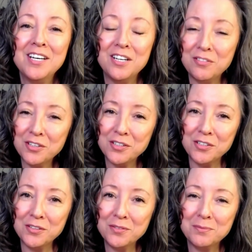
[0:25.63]
If you're
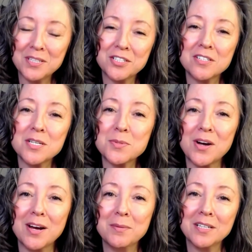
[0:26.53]
new, make sure to
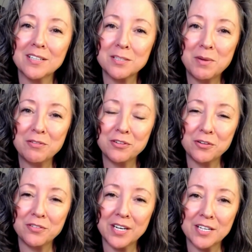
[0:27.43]
subscribe and click the bell for
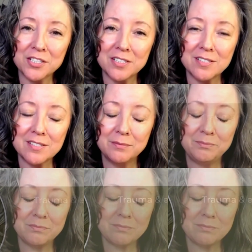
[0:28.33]
notifications.